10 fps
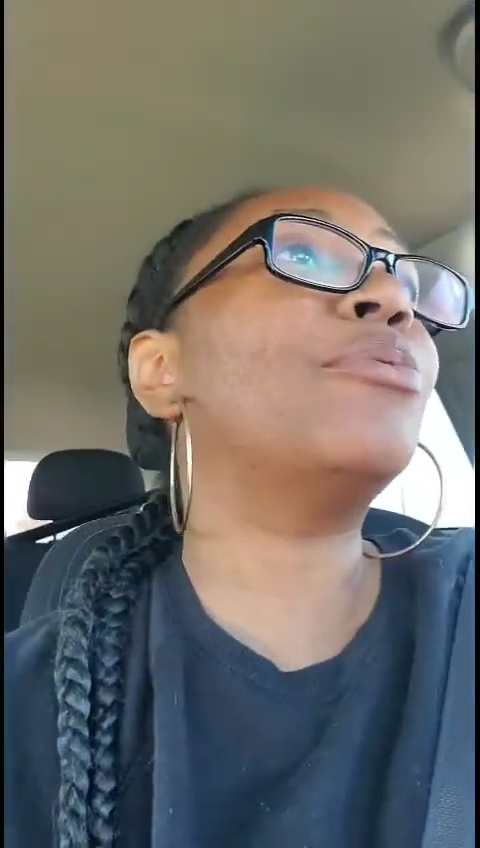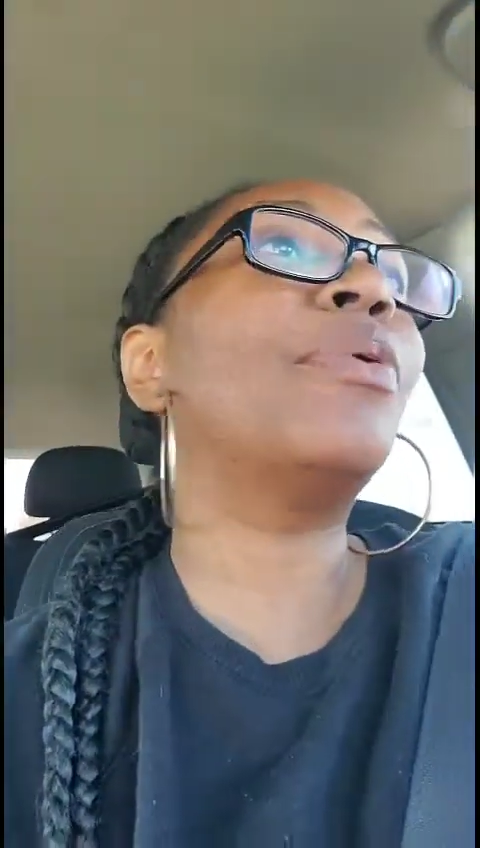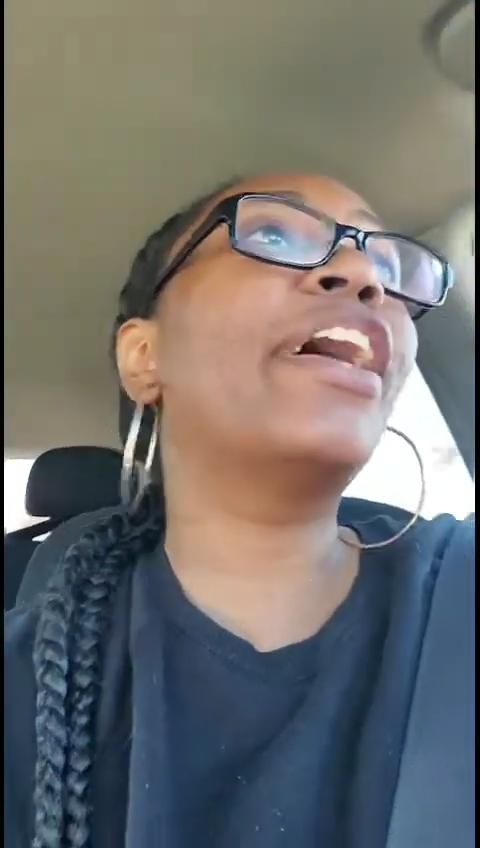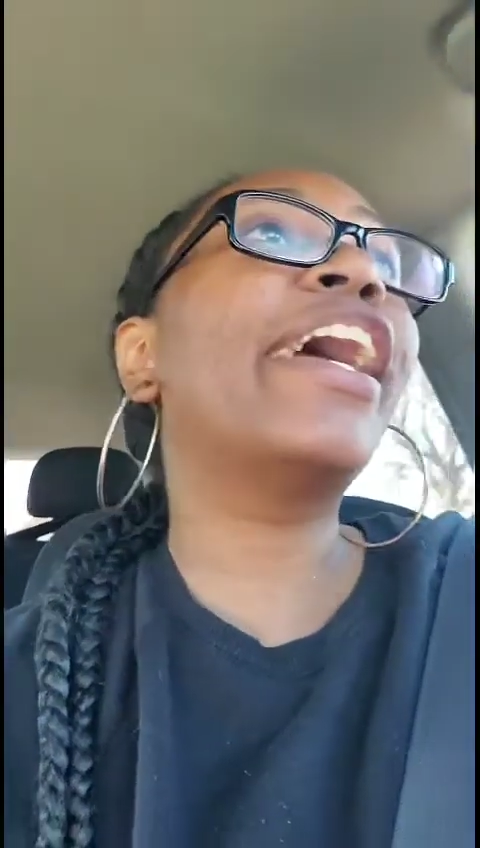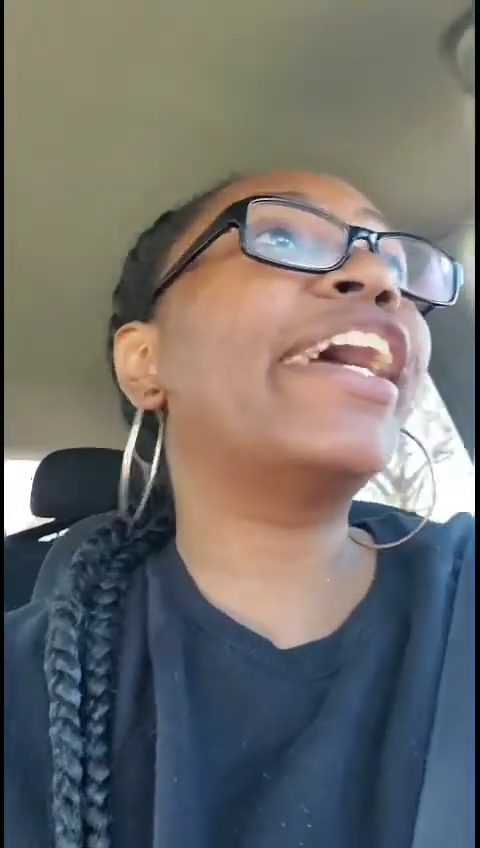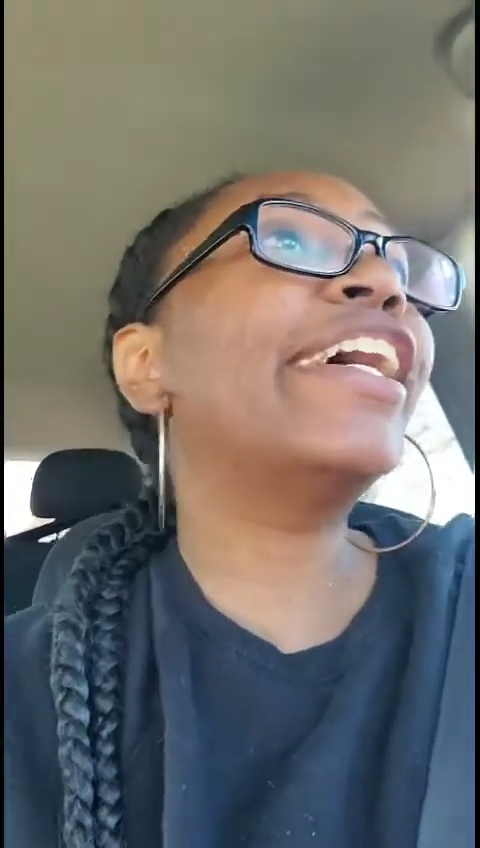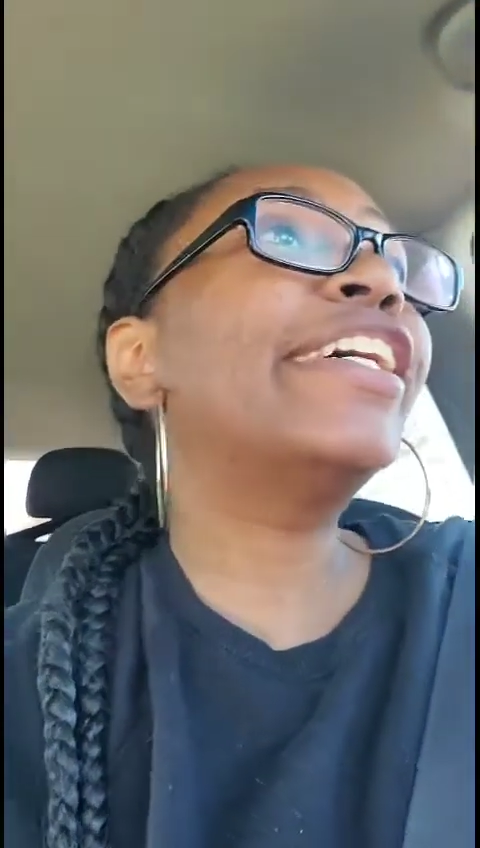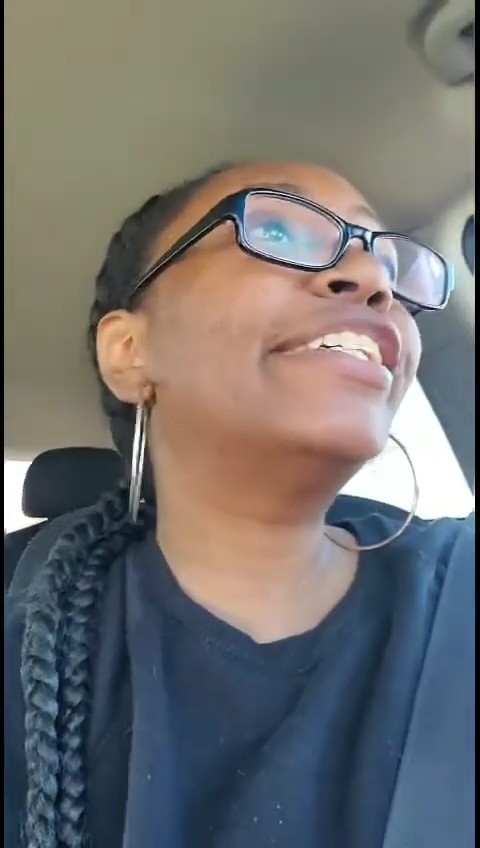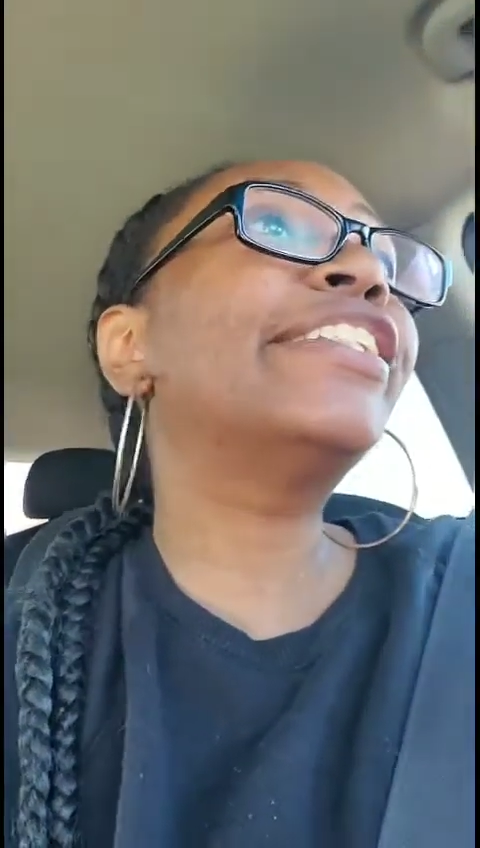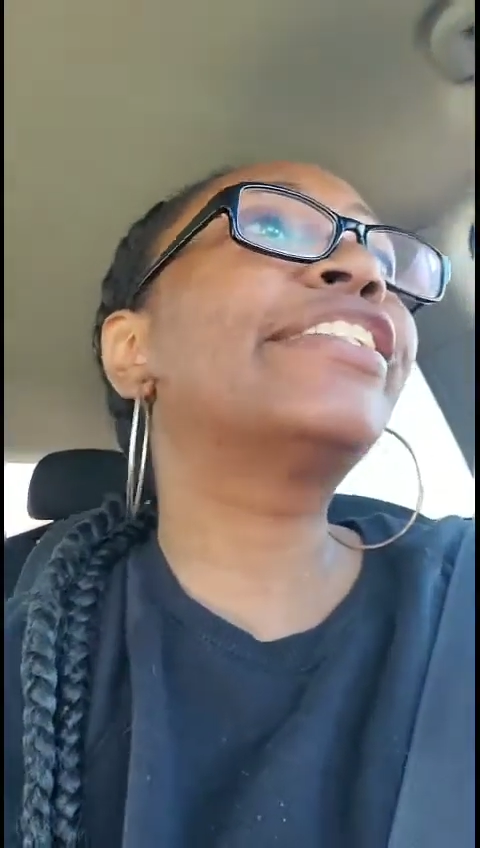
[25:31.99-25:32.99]

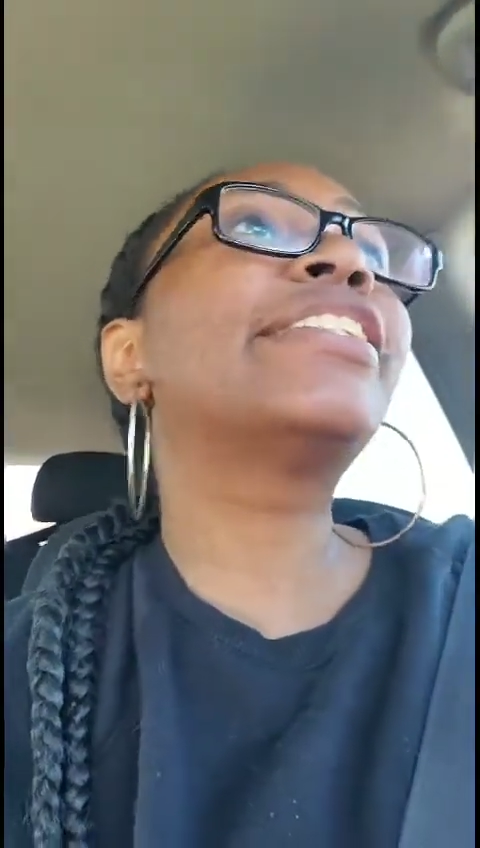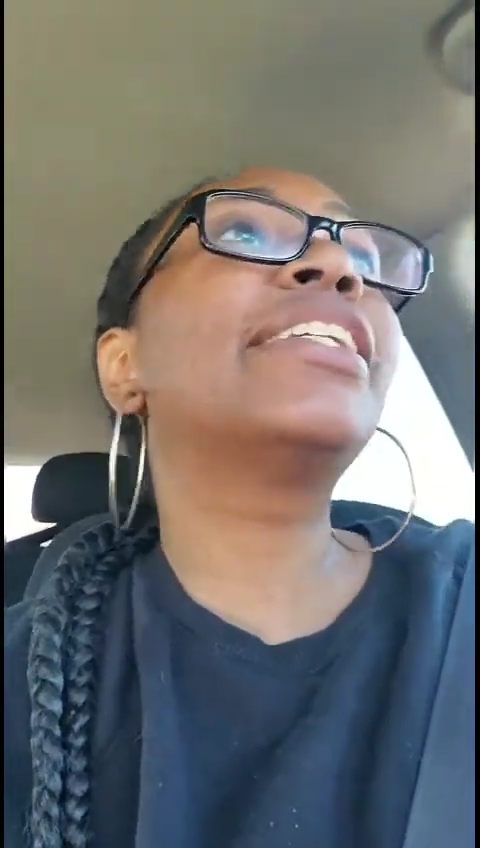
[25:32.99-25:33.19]
prayers.